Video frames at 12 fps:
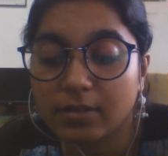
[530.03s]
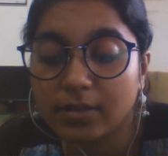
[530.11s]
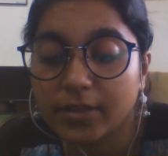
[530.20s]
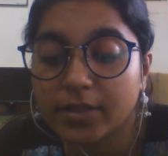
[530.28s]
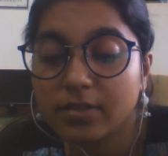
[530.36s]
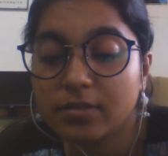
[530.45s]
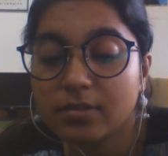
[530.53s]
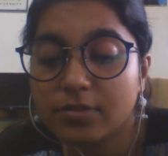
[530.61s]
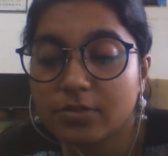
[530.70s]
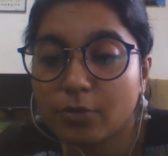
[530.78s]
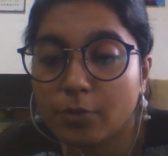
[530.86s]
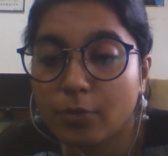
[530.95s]
layers
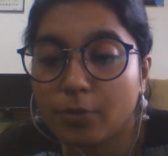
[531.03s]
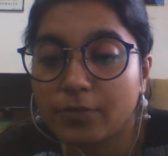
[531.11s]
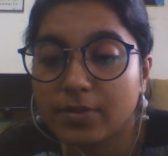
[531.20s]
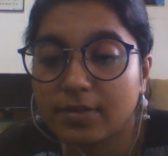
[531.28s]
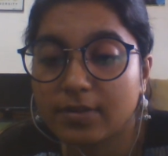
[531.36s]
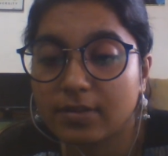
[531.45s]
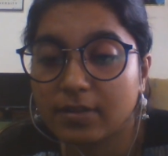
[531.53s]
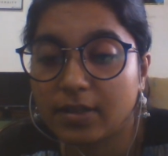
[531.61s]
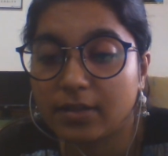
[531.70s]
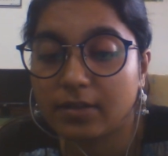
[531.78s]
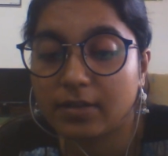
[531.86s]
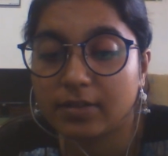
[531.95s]
of
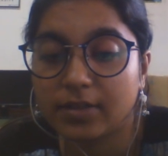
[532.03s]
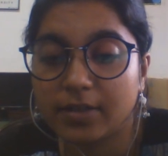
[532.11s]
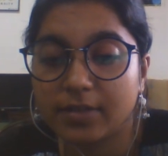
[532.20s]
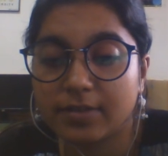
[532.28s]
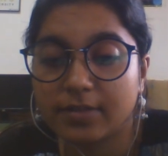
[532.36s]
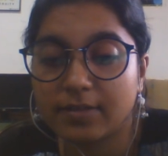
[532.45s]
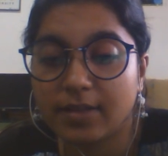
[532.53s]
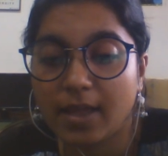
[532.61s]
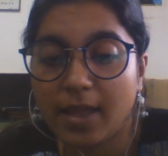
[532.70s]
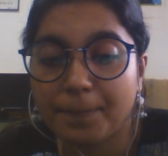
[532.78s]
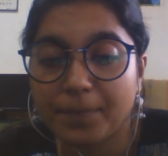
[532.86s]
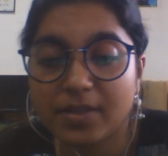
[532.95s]
sclera, that is the
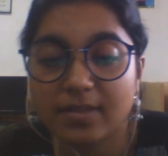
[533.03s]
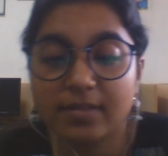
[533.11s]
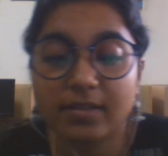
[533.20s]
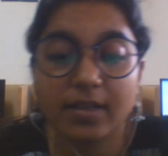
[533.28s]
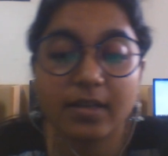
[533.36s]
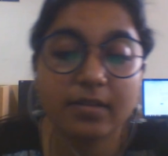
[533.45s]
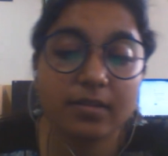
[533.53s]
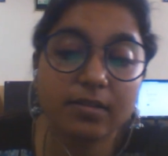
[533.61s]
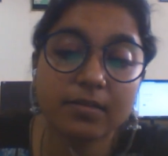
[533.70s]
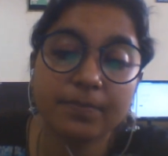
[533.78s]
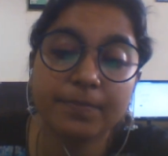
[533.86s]
episcleral